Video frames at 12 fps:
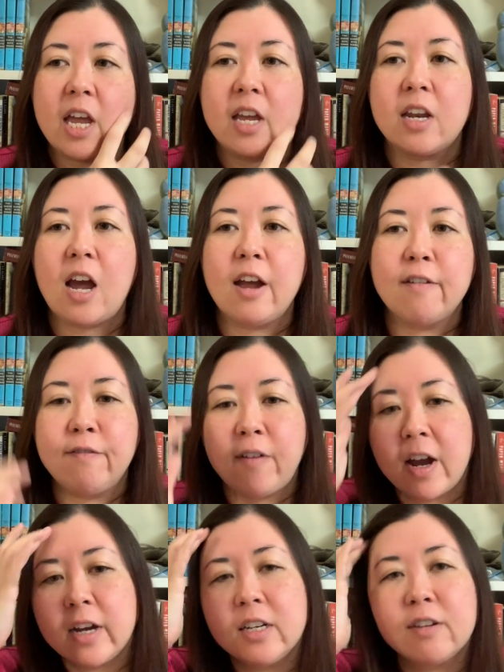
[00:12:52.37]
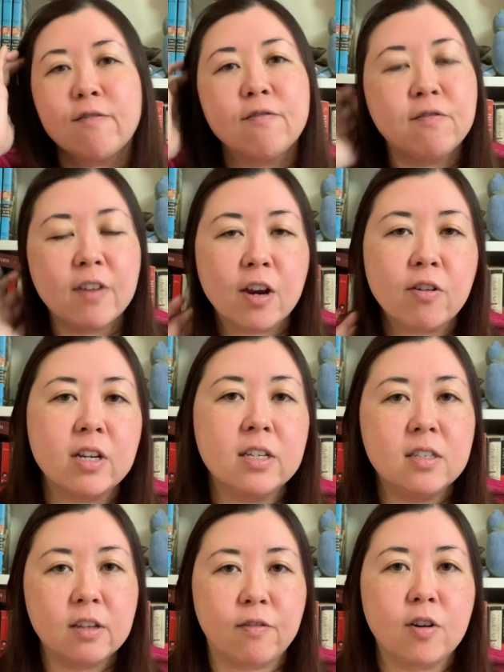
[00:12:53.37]
And I find it very
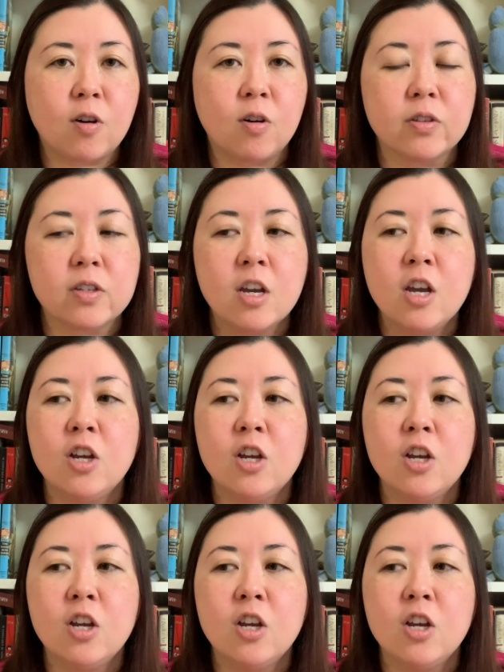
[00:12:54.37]
difficult